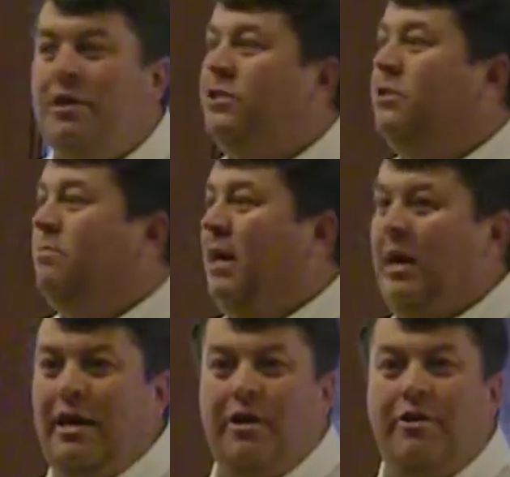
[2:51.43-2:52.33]
This is
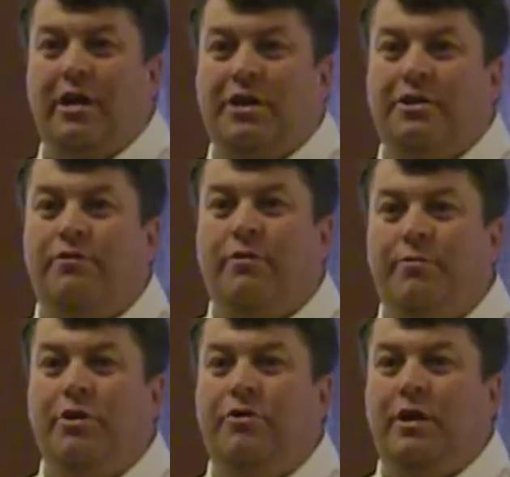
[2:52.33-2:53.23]
my introduction
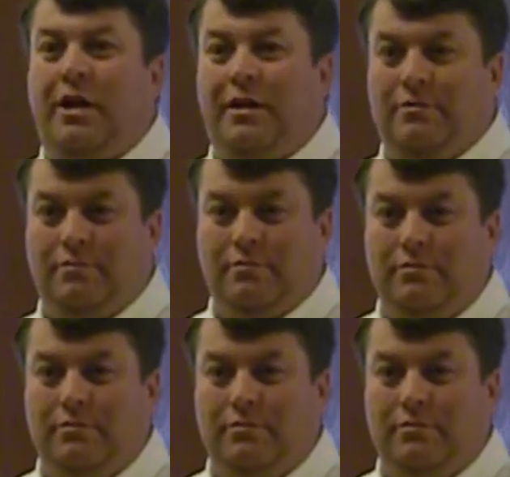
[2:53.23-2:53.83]
from Utah.